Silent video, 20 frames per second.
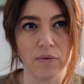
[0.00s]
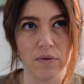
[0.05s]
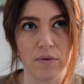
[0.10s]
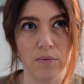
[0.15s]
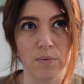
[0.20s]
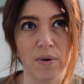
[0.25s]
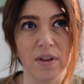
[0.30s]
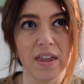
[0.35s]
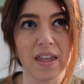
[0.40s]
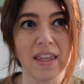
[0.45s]

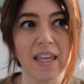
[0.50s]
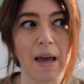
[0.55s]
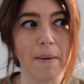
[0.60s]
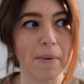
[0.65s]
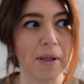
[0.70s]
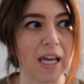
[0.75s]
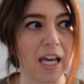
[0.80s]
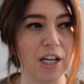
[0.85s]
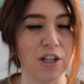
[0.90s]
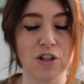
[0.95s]
Within the
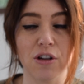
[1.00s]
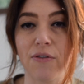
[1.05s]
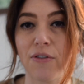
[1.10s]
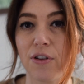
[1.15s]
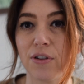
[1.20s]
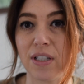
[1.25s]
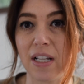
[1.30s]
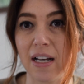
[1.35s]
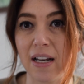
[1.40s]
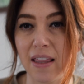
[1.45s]
application, if
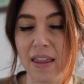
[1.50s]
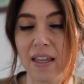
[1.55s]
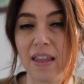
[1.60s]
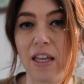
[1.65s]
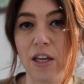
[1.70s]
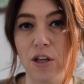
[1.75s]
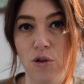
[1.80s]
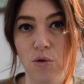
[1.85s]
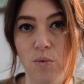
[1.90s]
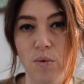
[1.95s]
there's anything
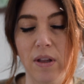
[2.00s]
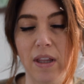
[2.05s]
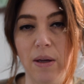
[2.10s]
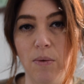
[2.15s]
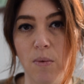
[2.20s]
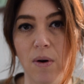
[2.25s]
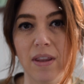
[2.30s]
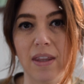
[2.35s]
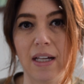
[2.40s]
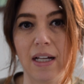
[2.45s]
that you really
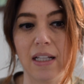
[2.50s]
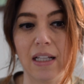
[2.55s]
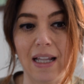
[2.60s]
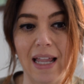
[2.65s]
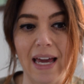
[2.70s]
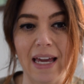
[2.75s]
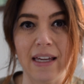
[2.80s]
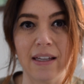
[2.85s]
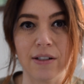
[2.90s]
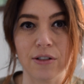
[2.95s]
want the
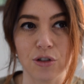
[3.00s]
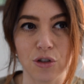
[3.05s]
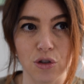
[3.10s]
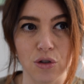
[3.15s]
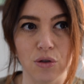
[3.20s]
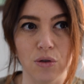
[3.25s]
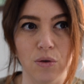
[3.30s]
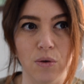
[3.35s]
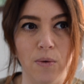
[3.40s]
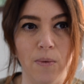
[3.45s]
client
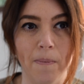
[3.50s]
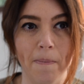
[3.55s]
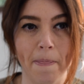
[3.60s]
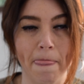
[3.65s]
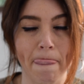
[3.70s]
to